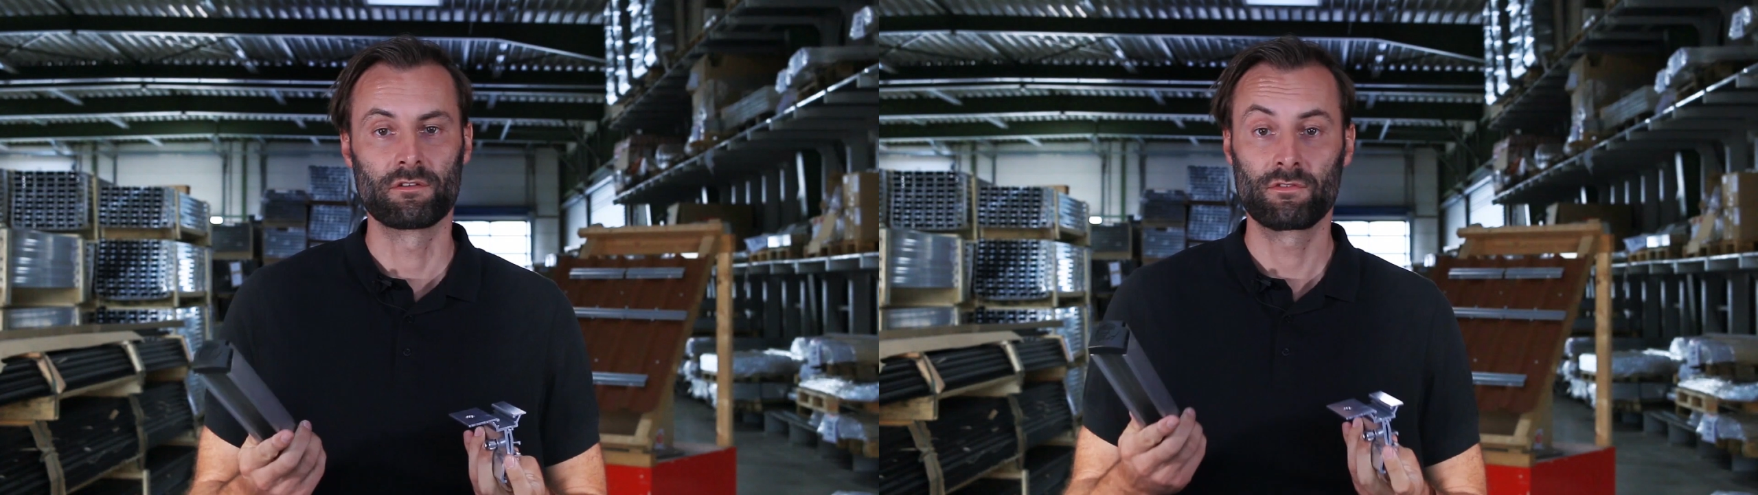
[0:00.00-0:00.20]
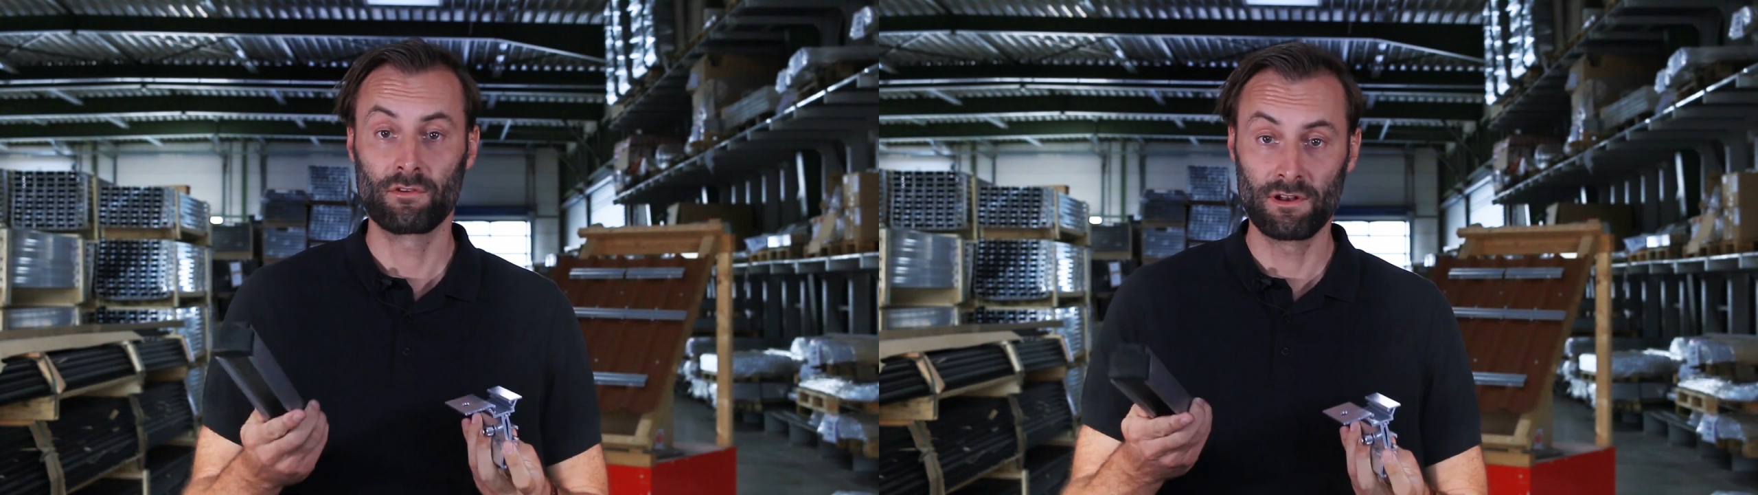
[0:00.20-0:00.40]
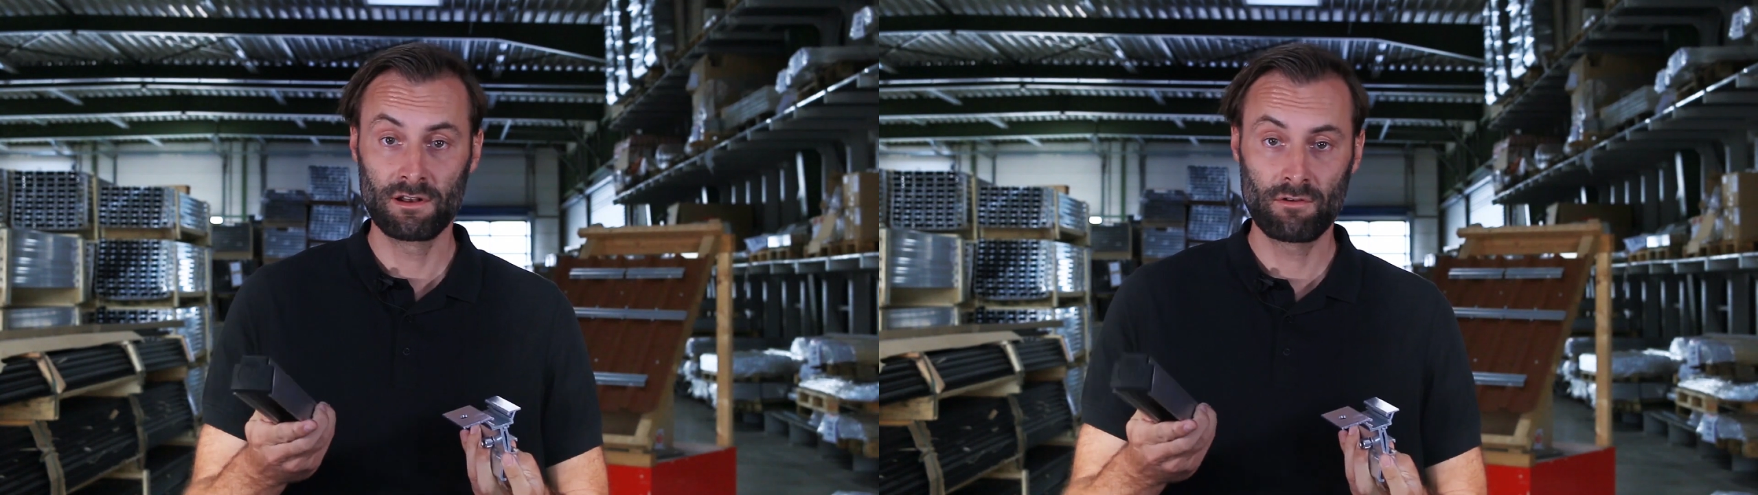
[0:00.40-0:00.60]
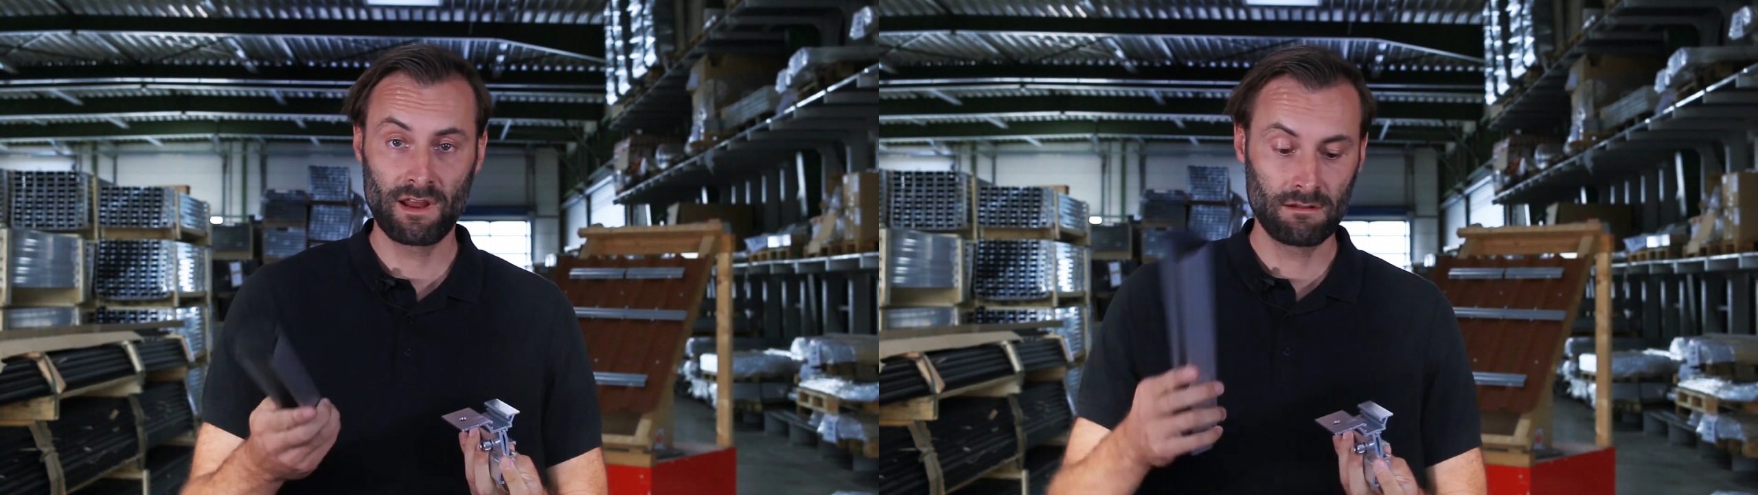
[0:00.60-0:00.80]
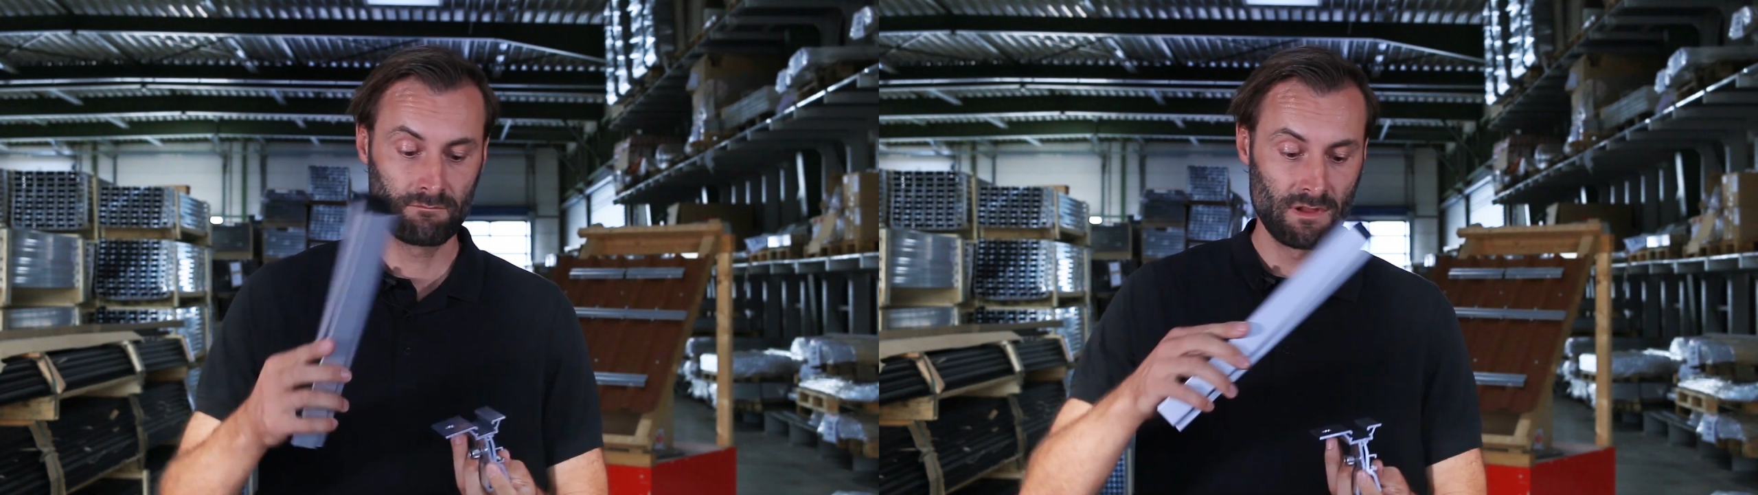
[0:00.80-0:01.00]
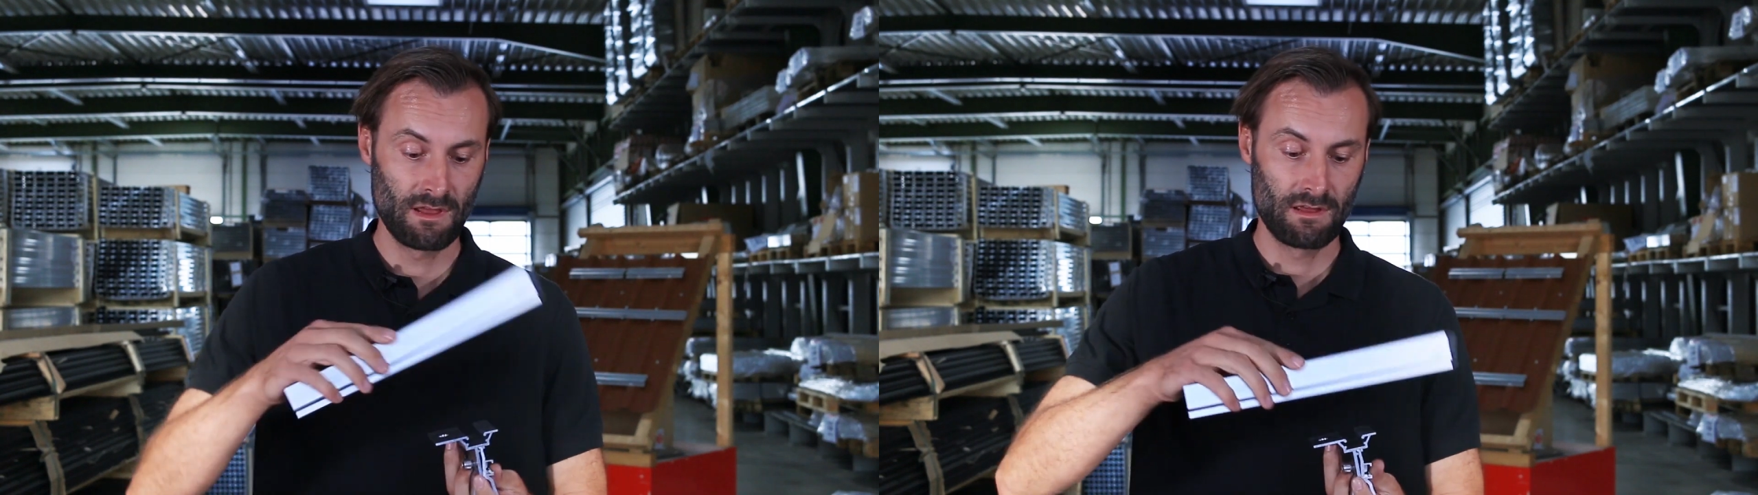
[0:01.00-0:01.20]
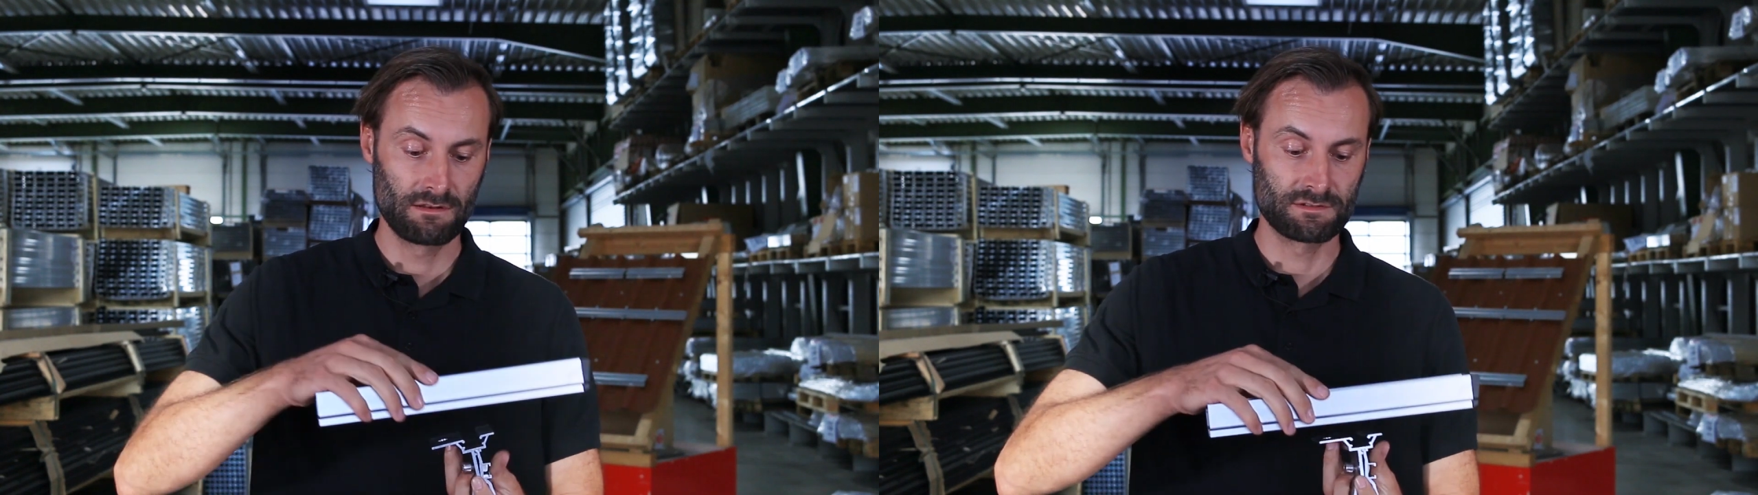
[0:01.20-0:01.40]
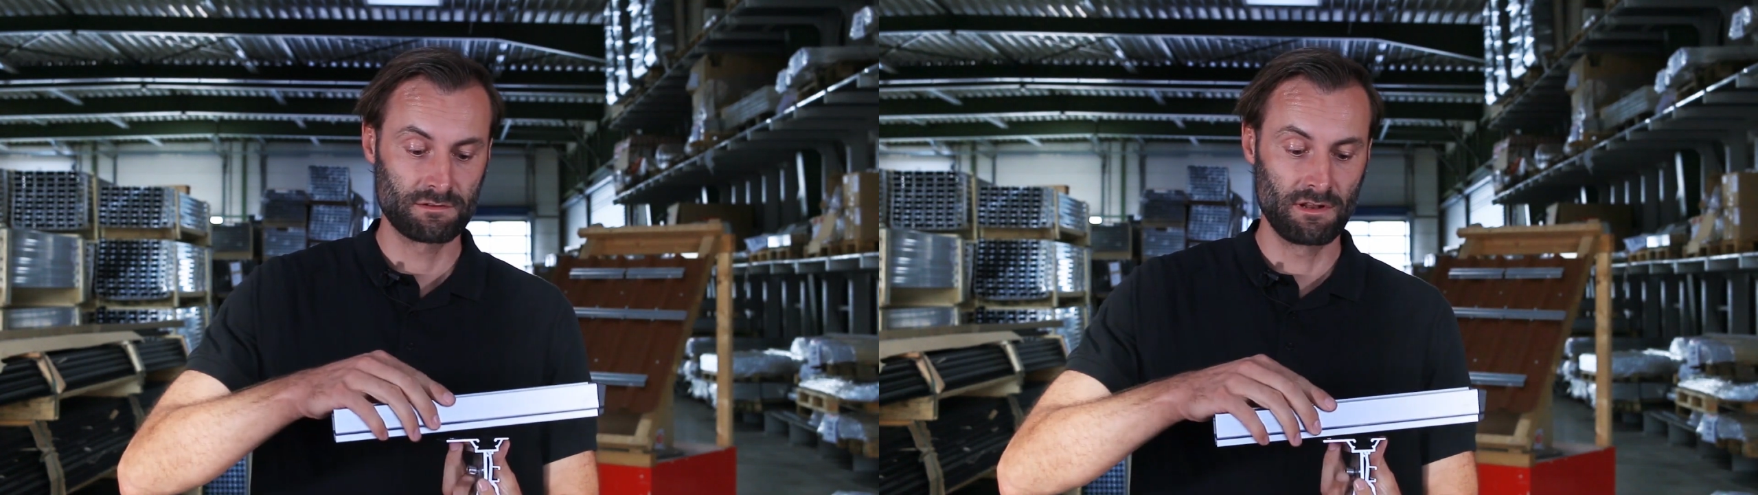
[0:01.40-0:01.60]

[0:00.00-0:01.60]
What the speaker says: SolidRail. The